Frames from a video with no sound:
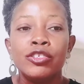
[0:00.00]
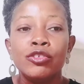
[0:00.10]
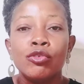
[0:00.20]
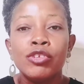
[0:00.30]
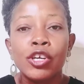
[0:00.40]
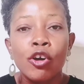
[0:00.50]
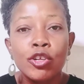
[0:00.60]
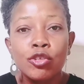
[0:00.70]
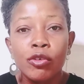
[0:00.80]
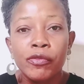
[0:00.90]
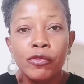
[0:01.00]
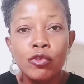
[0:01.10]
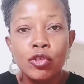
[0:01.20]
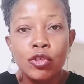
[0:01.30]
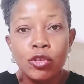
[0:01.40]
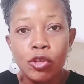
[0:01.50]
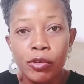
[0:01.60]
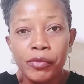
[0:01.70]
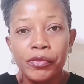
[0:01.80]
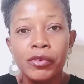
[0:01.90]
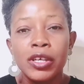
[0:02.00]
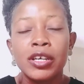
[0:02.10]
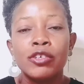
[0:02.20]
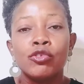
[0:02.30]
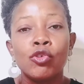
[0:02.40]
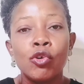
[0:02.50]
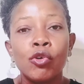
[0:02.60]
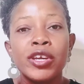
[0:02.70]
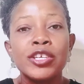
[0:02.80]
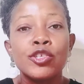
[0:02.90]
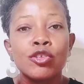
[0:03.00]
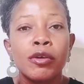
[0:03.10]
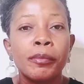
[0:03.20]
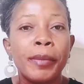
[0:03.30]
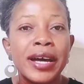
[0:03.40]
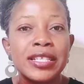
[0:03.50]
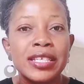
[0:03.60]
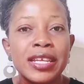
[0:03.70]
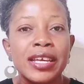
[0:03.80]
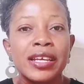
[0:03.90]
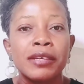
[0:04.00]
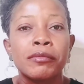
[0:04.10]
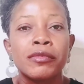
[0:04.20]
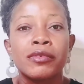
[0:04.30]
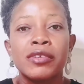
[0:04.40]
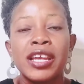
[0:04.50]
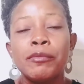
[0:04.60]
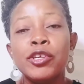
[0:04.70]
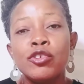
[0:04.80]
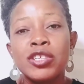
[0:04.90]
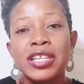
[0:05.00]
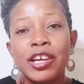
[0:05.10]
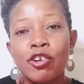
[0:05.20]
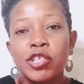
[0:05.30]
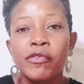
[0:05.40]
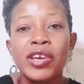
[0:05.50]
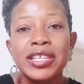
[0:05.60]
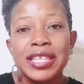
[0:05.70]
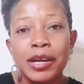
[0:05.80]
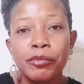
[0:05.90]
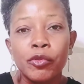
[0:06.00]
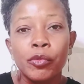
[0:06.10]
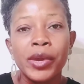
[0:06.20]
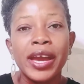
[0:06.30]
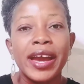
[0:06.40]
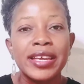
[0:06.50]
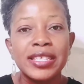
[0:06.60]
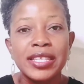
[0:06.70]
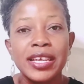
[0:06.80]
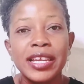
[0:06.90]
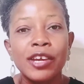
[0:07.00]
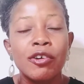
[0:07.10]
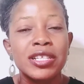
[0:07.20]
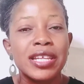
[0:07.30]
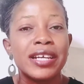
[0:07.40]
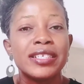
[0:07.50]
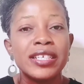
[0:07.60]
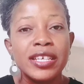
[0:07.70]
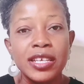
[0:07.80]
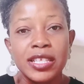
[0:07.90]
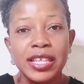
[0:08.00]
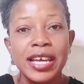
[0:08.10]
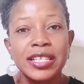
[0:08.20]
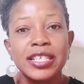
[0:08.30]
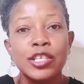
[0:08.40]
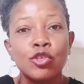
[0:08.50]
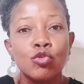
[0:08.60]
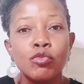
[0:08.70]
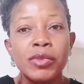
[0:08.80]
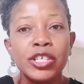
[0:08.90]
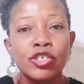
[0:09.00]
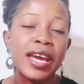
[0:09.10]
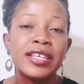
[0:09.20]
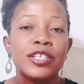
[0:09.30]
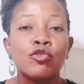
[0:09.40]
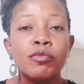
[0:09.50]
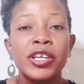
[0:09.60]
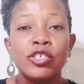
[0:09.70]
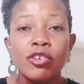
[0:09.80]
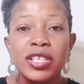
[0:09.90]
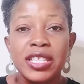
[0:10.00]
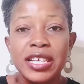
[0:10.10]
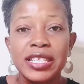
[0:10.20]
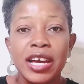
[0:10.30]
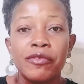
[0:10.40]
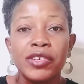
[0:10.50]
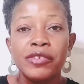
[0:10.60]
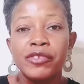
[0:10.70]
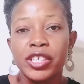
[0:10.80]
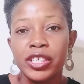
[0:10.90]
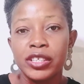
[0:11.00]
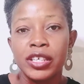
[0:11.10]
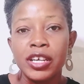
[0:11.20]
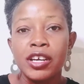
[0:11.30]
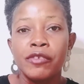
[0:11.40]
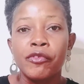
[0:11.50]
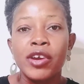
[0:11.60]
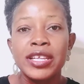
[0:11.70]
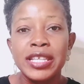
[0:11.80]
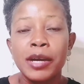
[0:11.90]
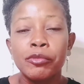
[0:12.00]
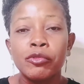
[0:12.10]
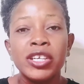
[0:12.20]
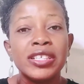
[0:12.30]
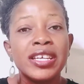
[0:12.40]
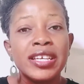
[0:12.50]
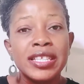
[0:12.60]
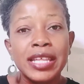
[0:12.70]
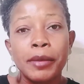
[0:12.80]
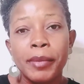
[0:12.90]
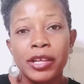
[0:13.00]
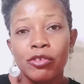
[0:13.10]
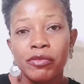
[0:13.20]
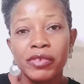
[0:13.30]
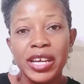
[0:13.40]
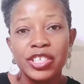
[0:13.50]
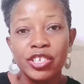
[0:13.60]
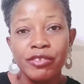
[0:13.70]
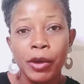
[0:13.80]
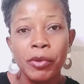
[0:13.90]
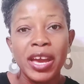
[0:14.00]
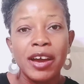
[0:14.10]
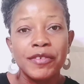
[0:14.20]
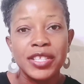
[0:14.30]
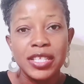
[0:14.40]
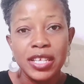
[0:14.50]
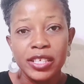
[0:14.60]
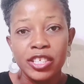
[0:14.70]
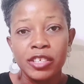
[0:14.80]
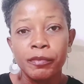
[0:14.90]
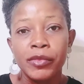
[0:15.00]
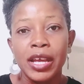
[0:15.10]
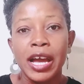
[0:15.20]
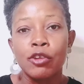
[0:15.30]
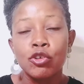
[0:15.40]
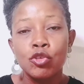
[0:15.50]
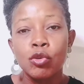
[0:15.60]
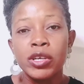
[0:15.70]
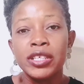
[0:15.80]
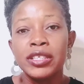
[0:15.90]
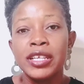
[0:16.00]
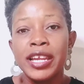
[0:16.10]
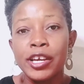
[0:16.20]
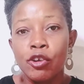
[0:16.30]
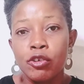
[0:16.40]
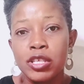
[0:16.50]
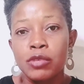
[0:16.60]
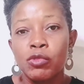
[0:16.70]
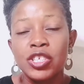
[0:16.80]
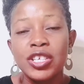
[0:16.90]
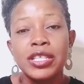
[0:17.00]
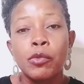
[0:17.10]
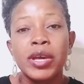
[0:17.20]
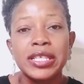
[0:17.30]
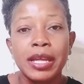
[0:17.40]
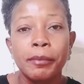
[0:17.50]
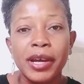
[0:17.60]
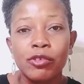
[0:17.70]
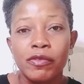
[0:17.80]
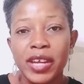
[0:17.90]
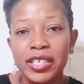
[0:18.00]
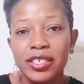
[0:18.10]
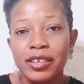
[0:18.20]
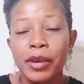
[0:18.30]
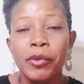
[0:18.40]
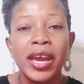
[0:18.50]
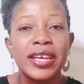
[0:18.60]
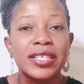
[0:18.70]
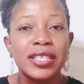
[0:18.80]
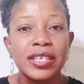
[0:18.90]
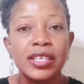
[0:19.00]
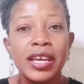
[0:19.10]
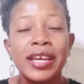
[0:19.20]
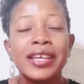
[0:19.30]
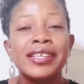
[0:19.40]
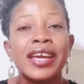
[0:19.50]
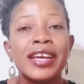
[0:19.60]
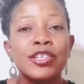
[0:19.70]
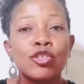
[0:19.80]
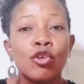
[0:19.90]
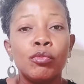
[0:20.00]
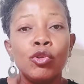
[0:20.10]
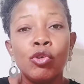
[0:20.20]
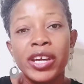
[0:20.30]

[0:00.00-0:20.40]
you know, the cost of foodstuff. Though in some parts, let me use Lagos for example, where I stay, Lagos and the East, that is the two major states I've lived in. For example, in the eastern part of Nigeria where I've stayed, and also in Lagos, which is the western part of Nigeria where I stayed, there are some